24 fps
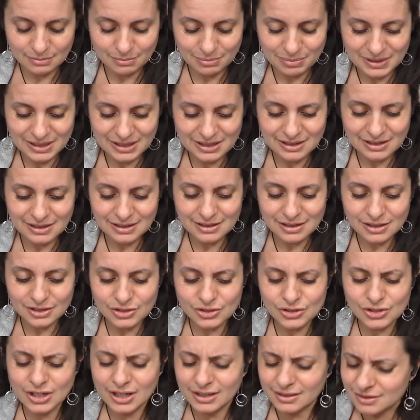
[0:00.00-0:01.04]
be
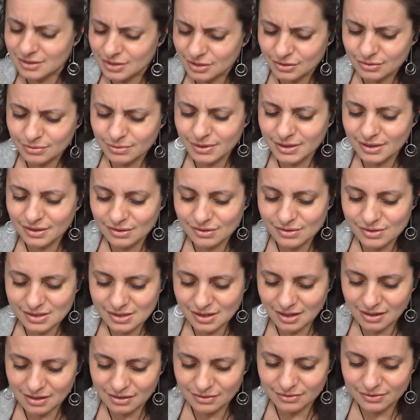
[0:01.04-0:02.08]
gentle with
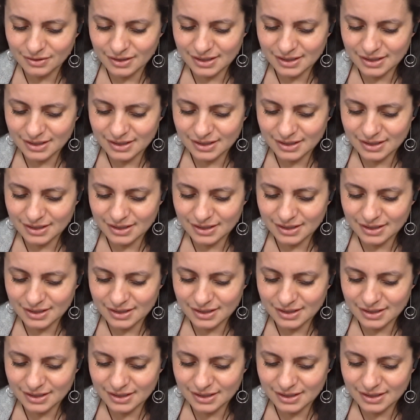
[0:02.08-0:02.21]
yourself,